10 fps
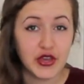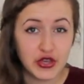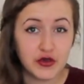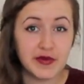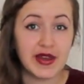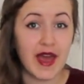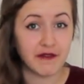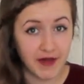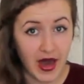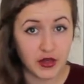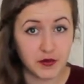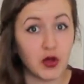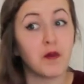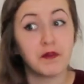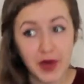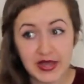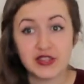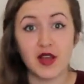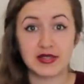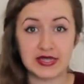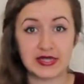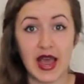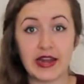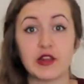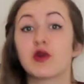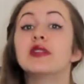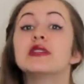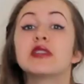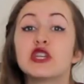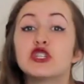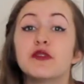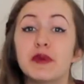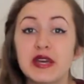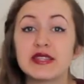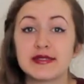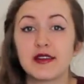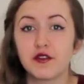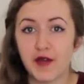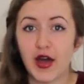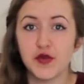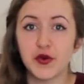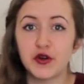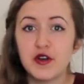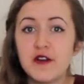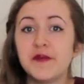human, and valuable based on society, or at least they should be considered valuable.